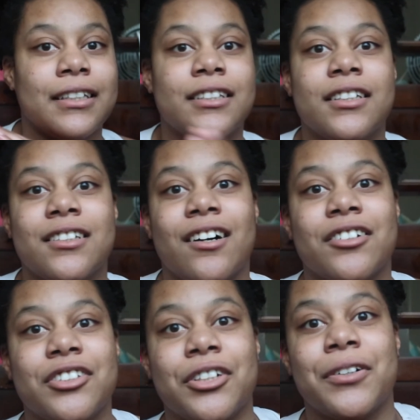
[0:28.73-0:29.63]
This is
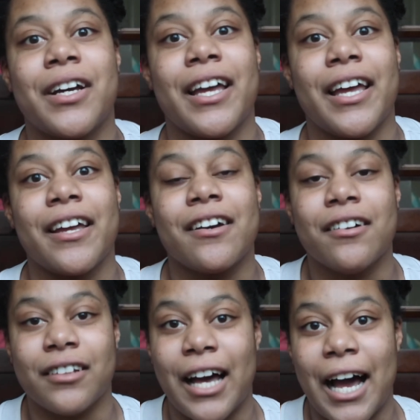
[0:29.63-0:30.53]
also a
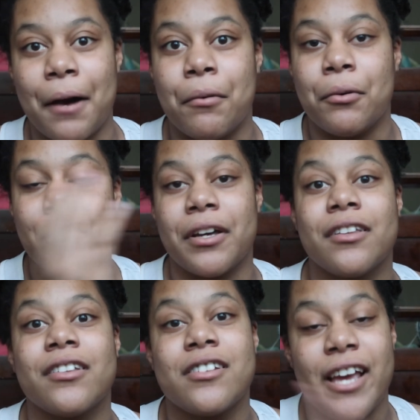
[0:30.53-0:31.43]
collab
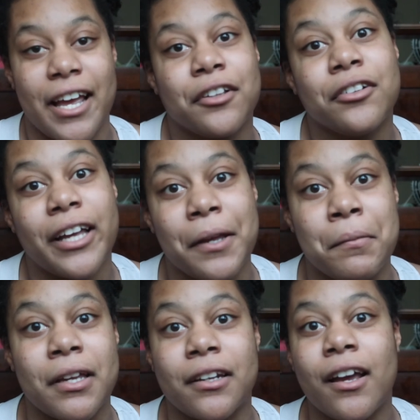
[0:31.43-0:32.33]
with Taylor
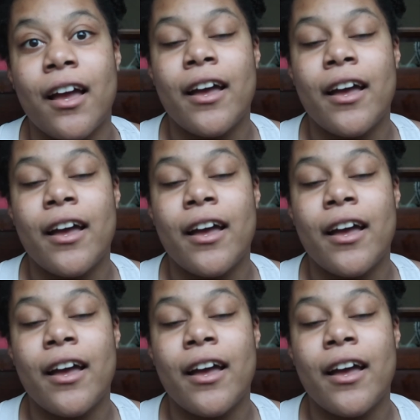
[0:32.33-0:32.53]
Lehman.